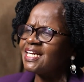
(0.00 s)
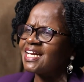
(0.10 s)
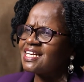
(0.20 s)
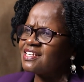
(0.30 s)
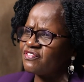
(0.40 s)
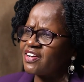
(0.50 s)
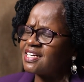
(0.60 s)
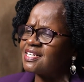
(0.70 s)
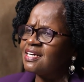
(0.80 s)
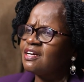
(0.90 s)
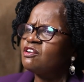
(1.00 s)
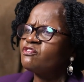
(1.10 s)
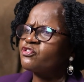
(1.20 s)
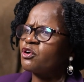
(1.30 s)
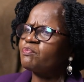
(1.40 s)
delivered
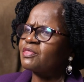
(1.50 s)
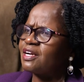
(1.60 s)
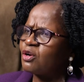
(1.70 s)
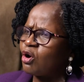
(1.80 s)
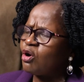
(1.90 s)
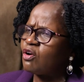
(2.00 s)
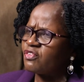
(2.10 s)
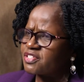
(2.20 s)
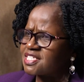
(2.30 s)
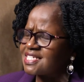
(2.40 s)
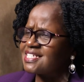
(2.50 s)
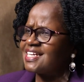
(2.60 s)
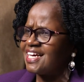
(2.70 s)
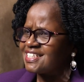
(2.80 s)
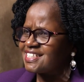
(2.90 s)
from the law of sin
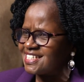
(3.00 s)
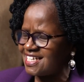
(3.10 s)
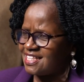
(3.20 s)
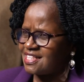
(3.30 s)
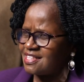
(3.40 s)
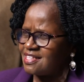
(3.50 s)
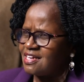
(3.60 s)
and death,